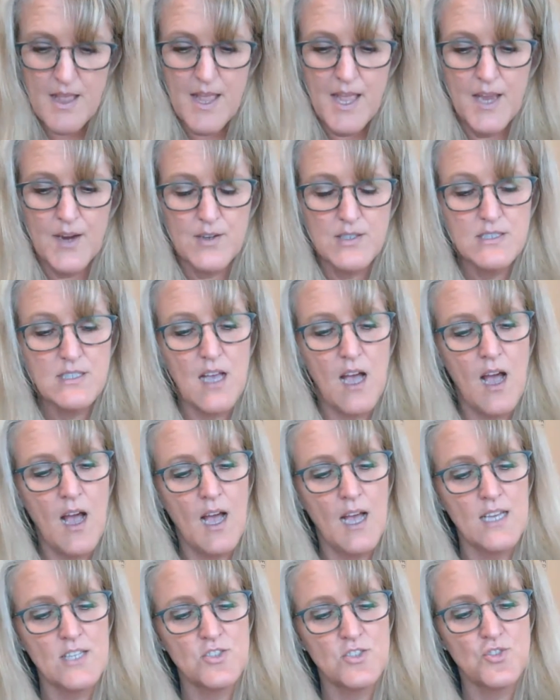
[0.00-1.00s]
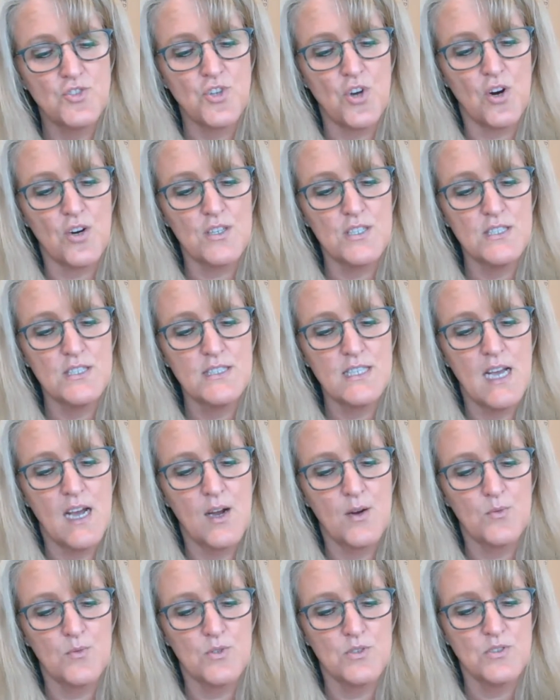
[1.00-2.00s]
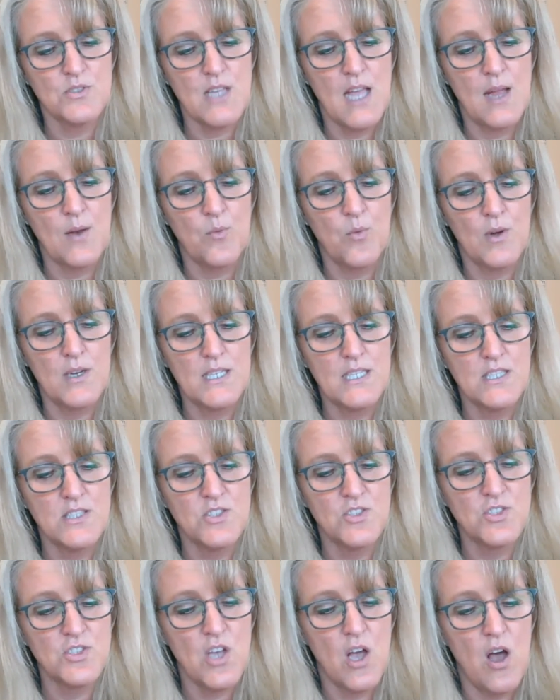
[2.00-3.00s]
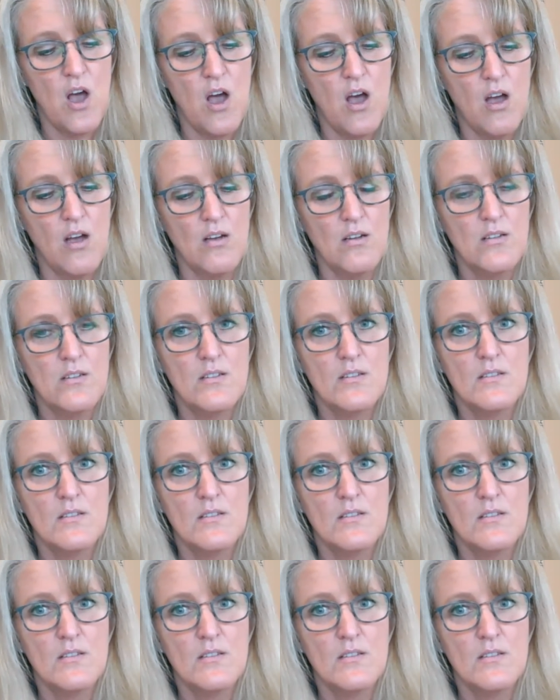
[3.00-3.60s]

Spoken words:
Harry's eyes darted downwards, and what he saw